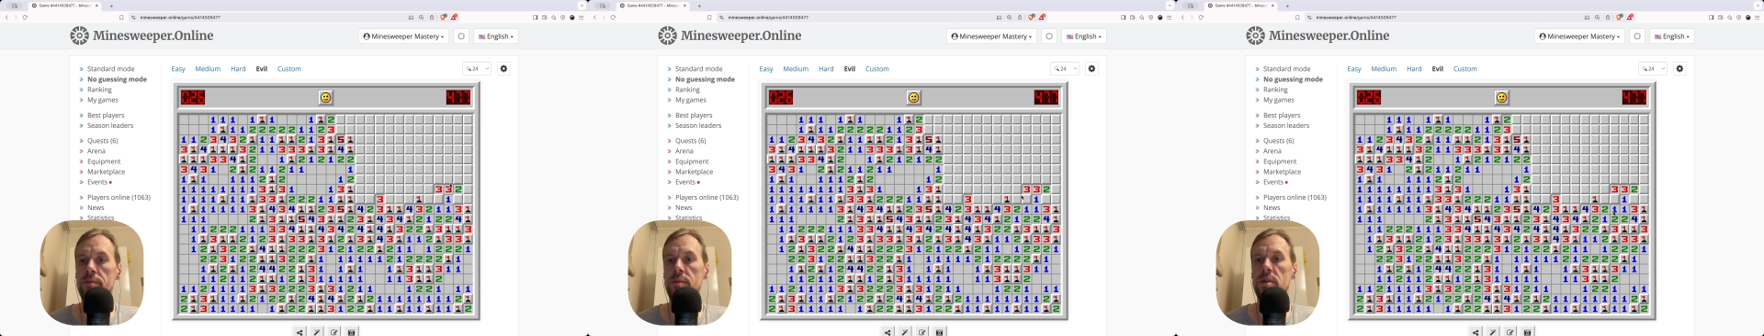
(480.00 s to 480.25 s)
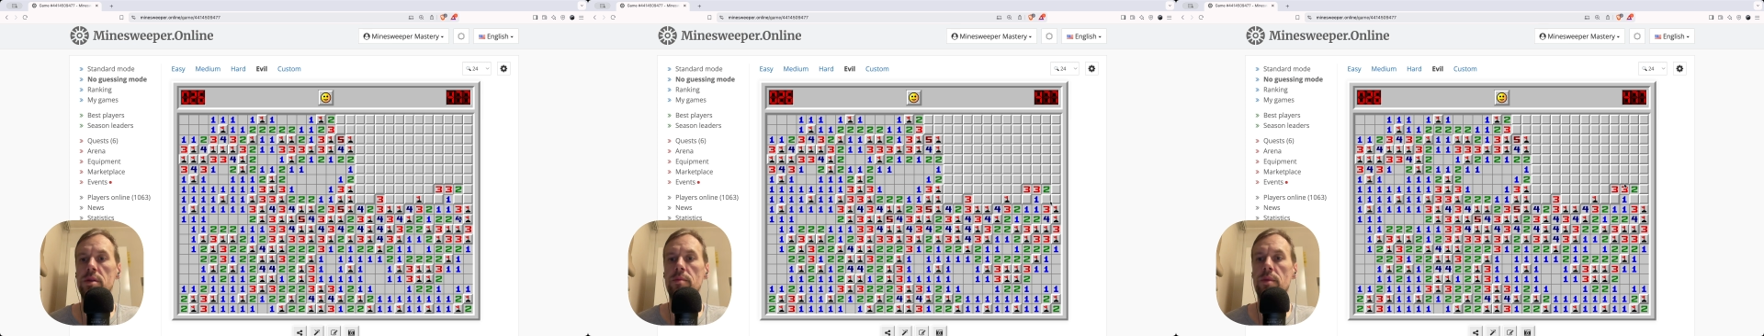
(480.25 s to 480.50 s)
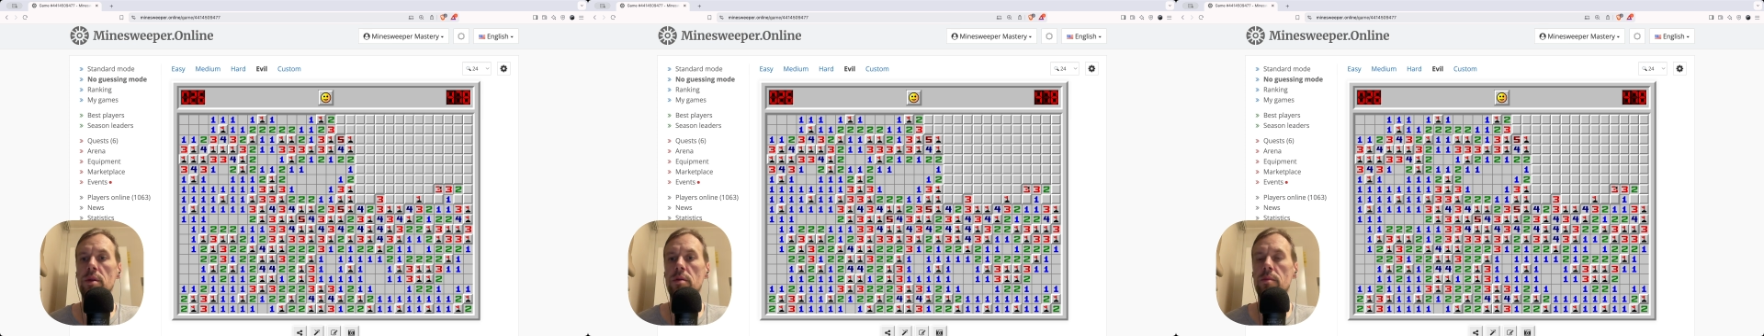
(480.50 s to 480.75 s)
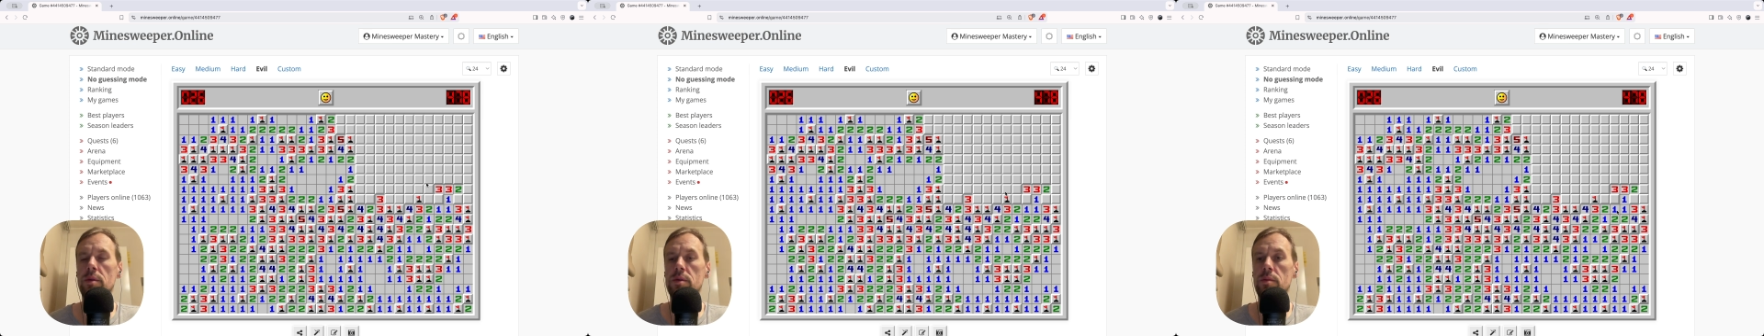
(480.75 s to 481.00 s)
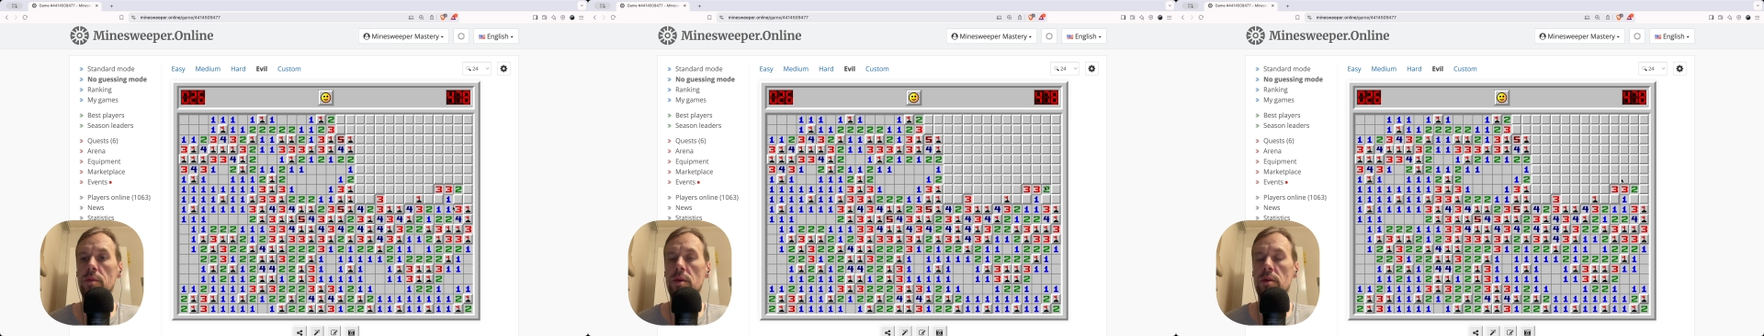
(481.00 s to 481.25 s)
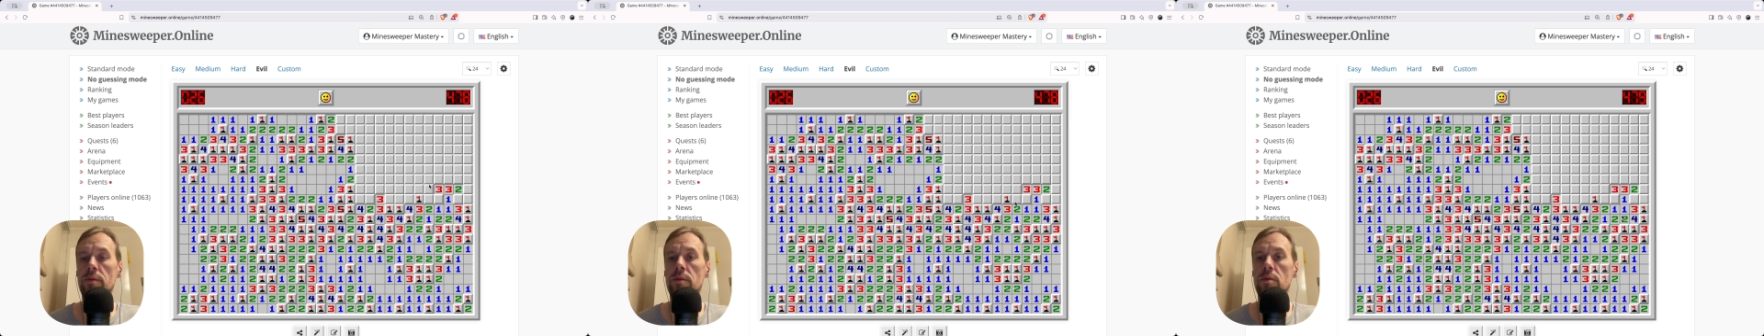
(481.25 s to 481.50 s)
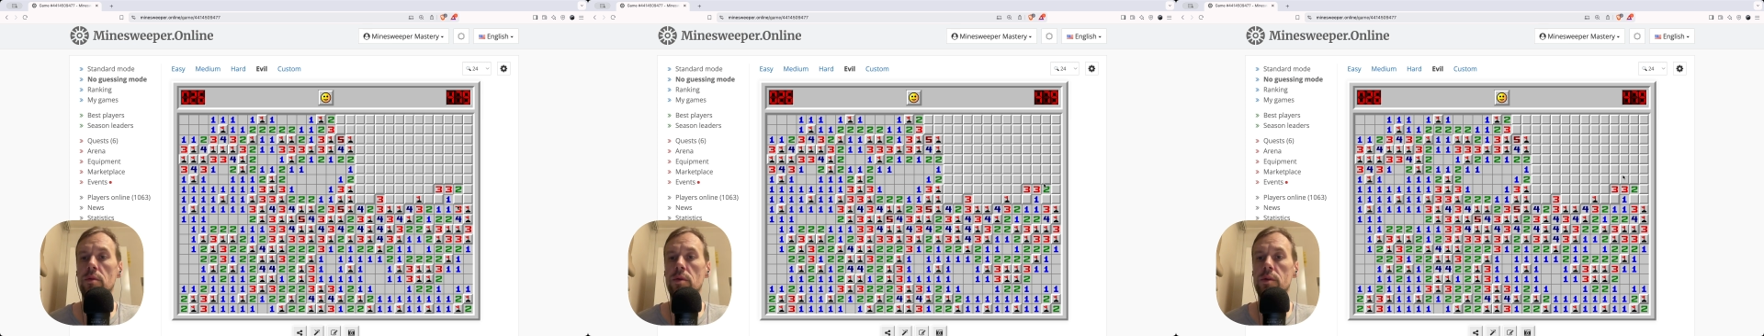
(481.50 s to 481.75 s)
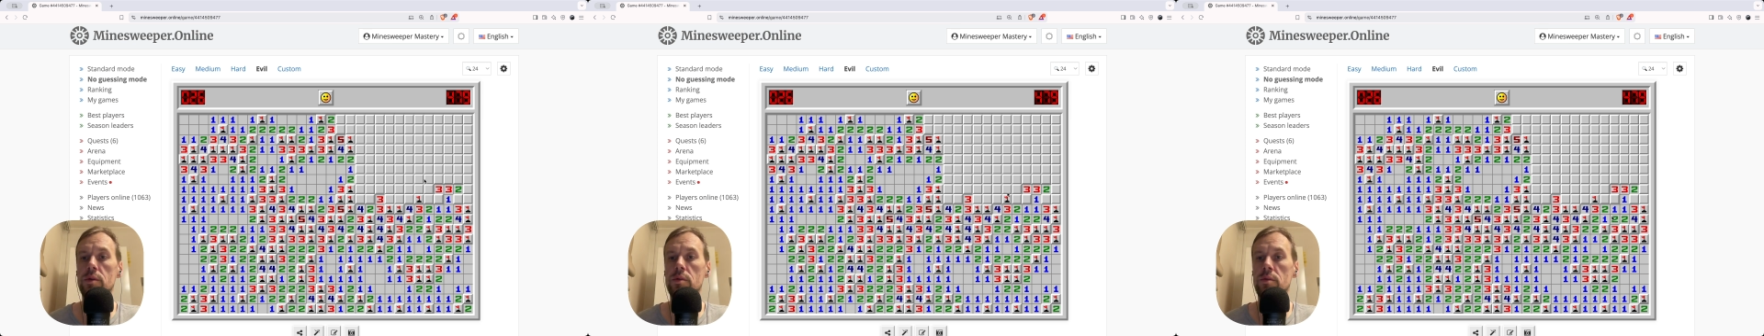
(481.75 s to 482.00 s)
something must be on
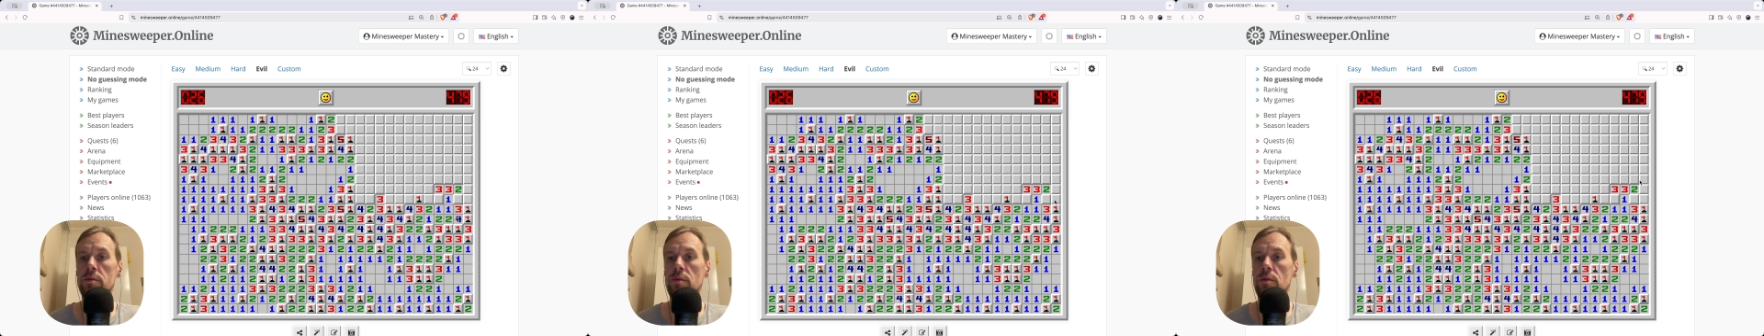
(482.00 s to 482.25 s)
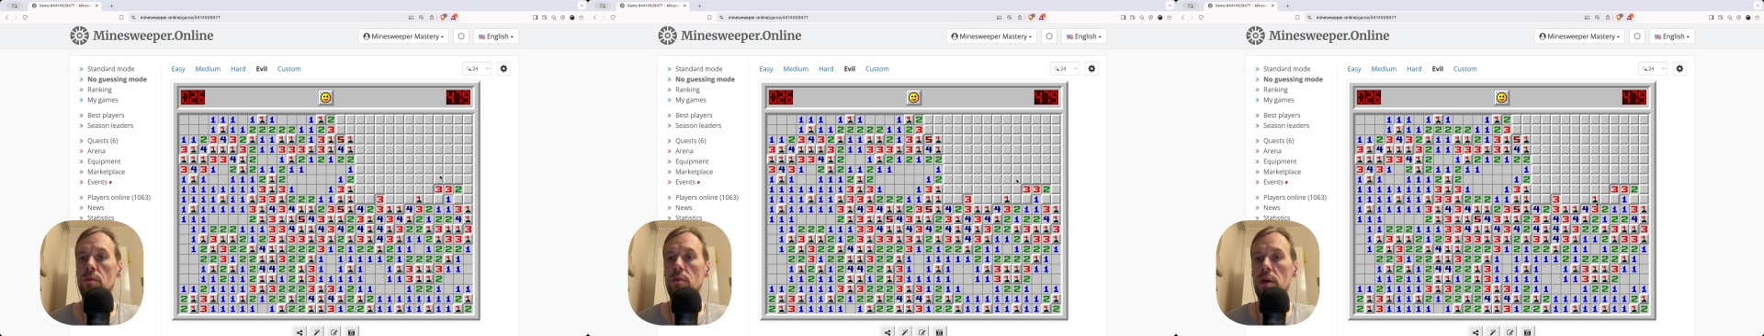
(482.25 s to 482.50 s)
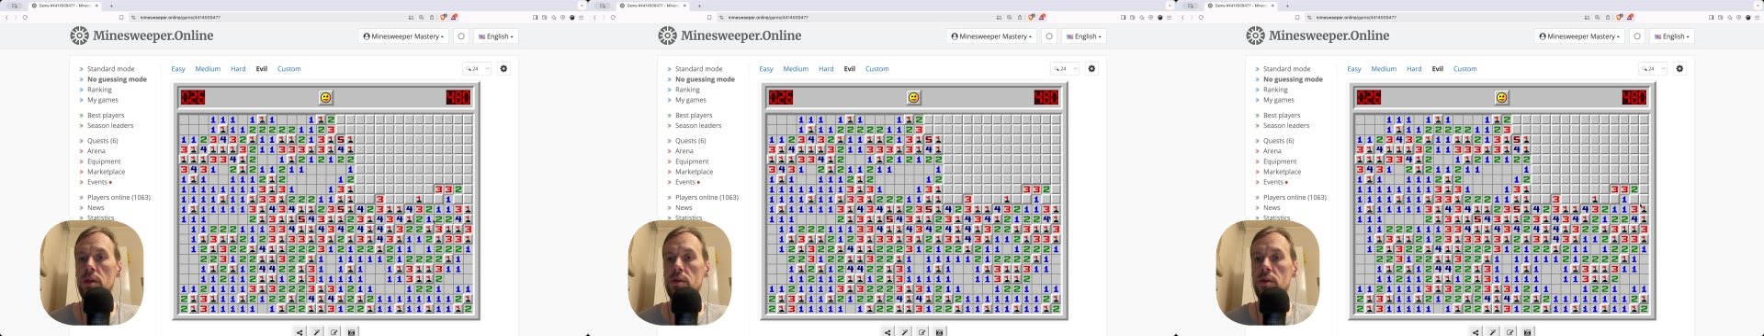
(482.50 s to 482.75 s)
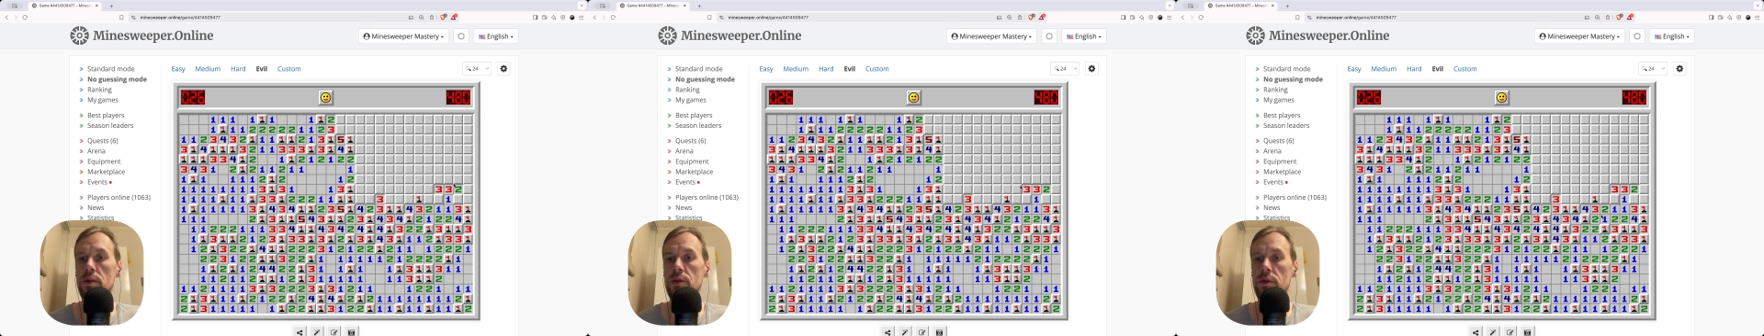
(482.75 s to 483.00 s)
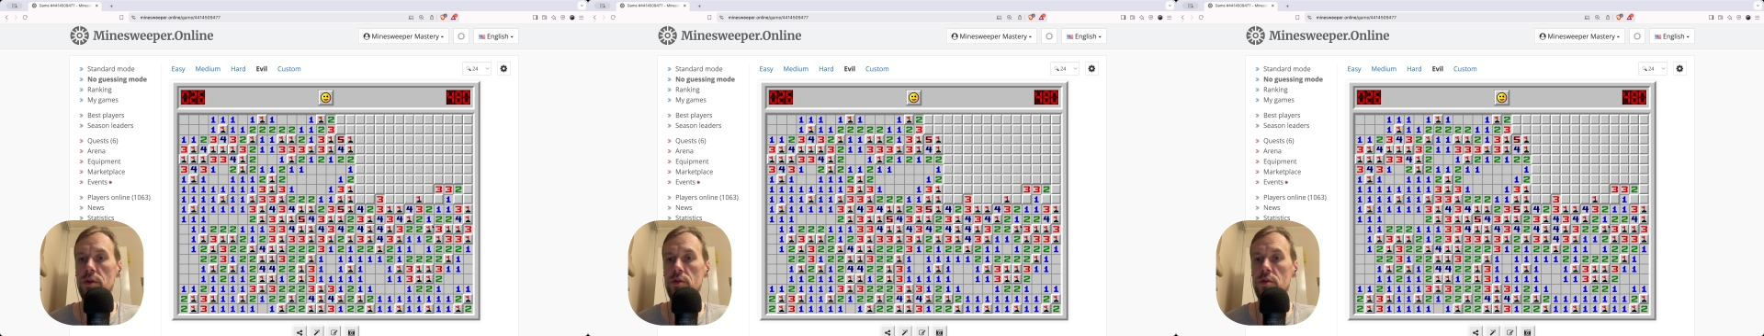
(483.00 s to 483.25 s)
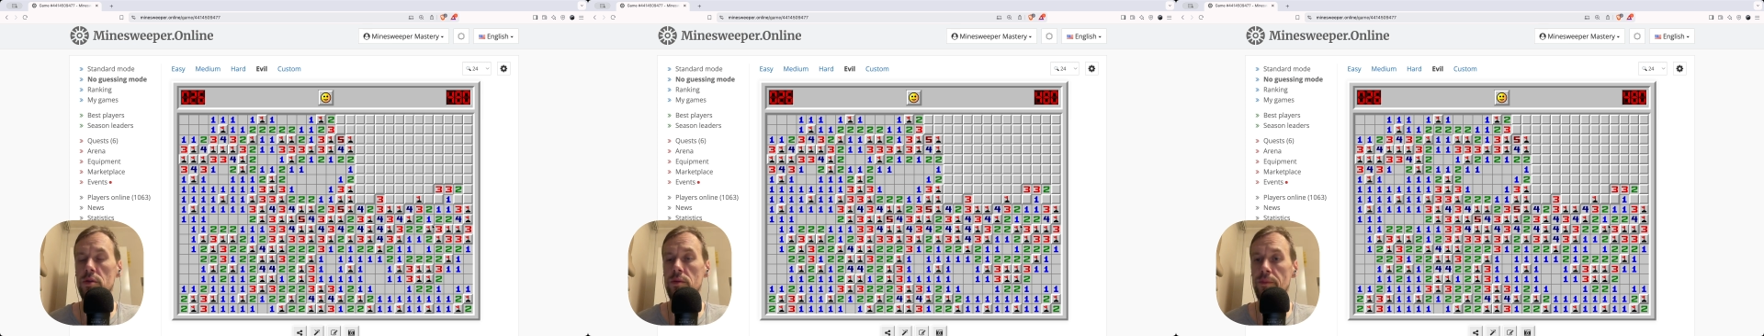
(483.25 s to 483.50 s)
this right side section.